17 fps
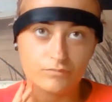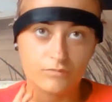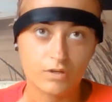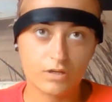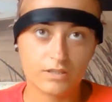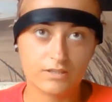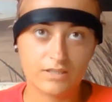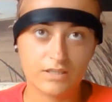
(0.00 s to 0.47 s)

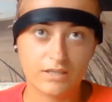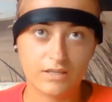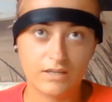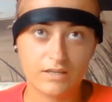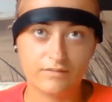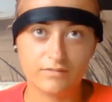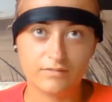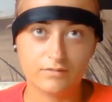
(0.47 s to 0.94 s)
9, 10,
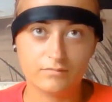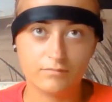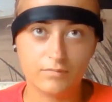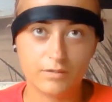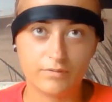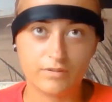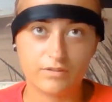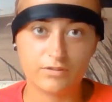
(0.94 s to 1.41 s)
11,
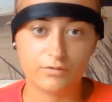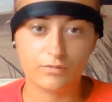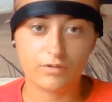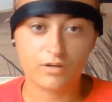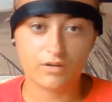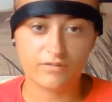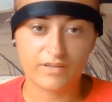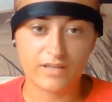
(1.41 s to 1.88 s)
maybe
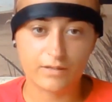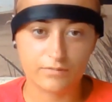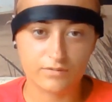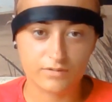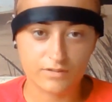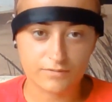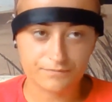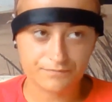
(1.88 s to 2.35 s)
2.5
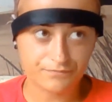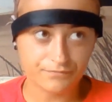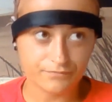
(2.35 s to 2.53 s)
hours,